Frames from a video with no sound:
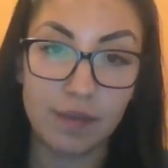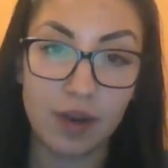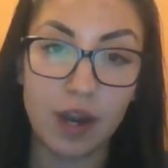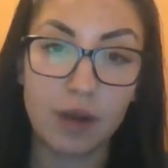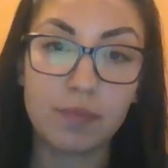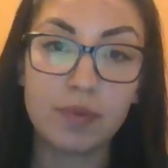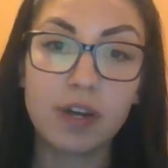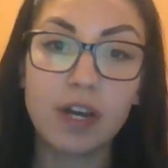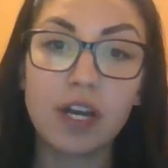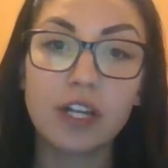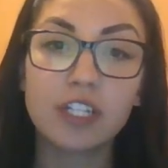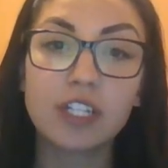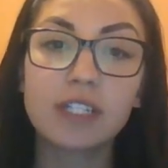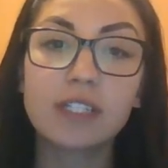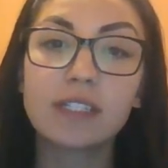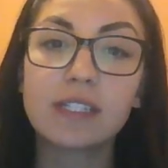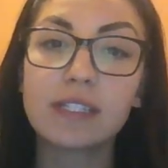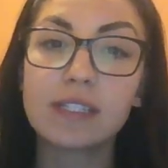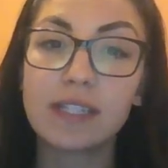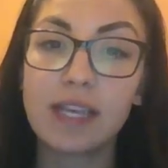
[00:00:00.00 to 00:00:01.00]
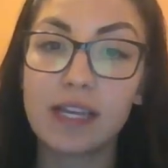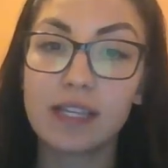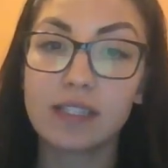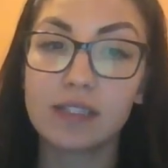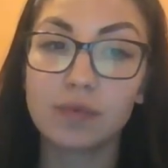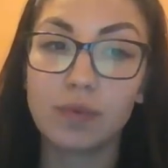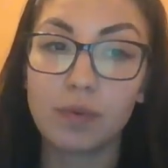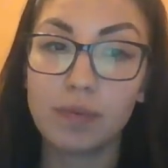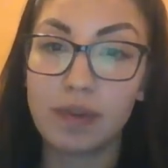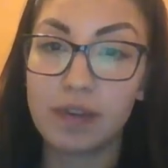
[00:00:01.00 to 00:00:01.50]
Our project success
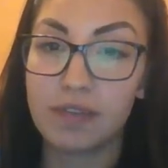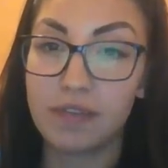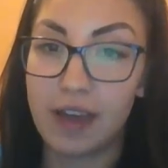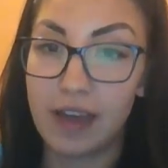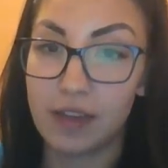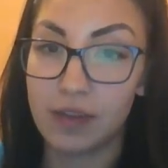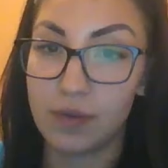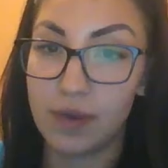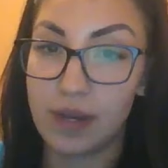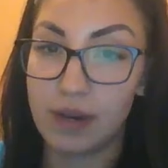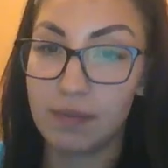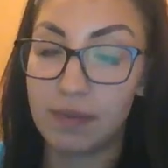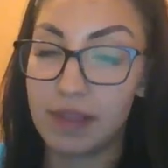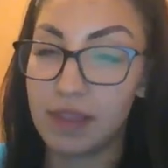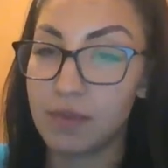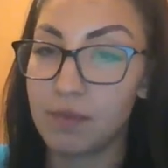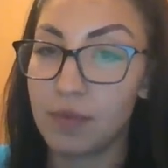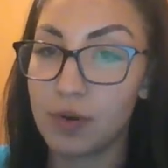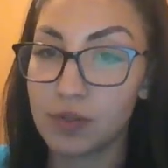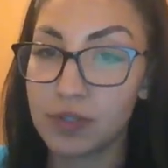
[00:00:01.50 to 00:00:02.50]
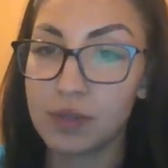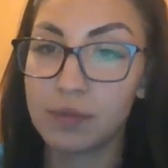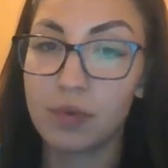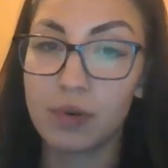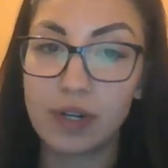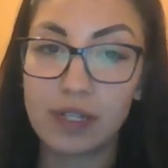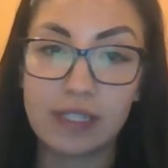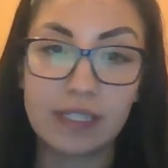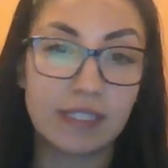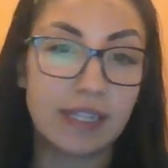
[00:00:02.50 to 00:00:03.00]
will be evaluated by the most
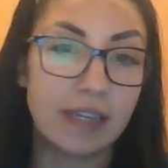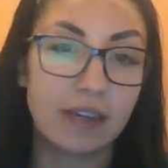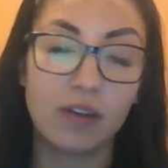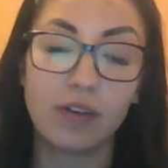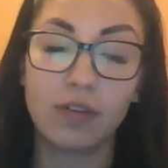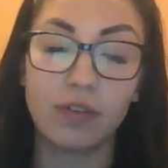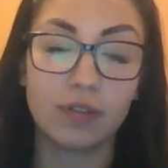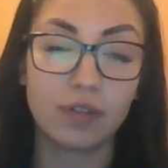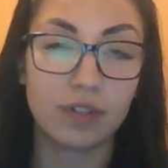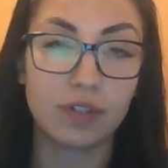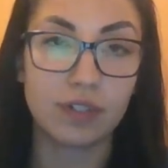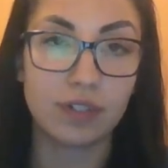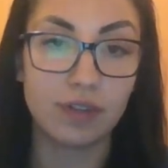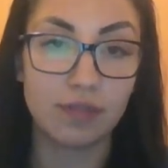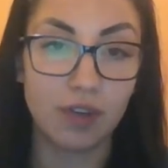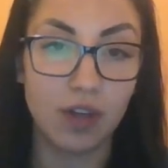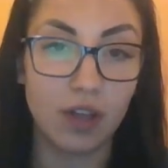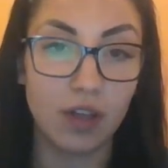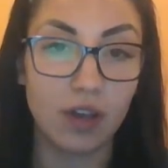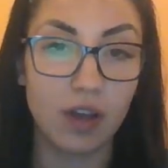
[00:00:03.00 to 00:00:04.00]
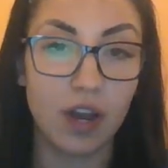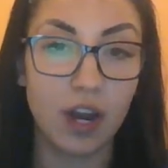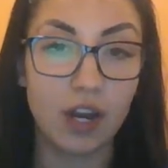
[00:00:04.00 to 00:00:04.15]
important stakeholders of all,